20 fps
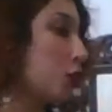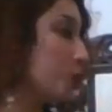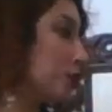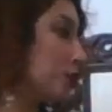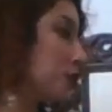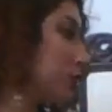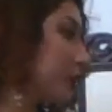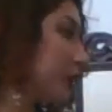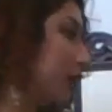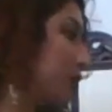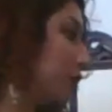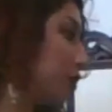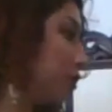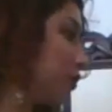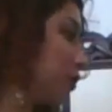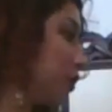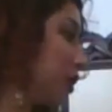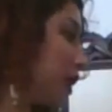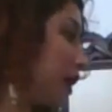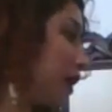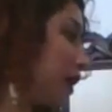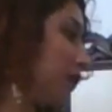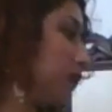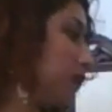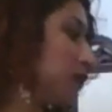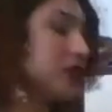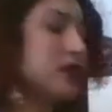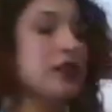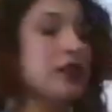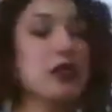help to include
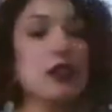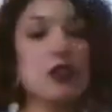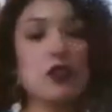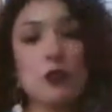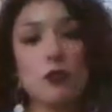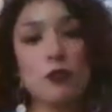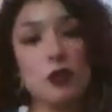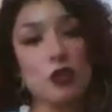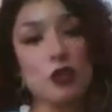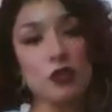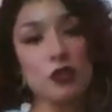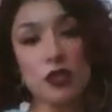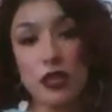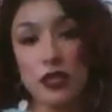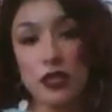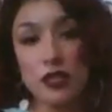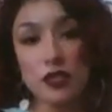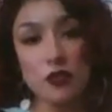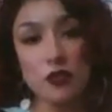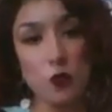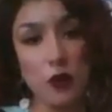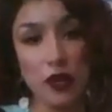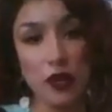every single person as